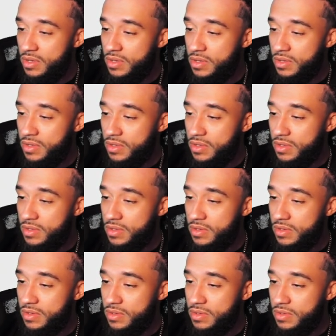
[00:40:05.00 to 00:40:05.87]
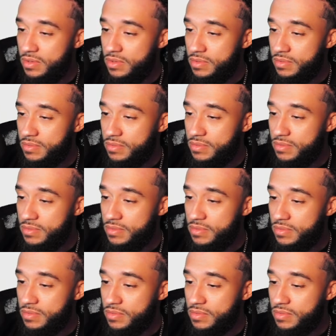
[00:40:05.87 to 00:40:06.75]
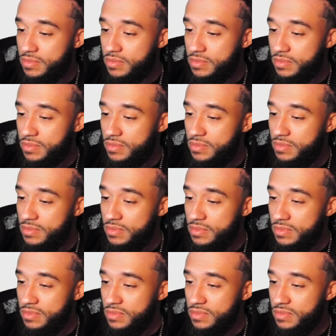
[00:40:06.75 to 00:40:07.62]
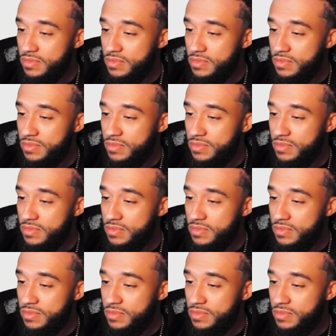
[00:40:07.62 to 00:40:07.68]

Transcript: (no one is talking)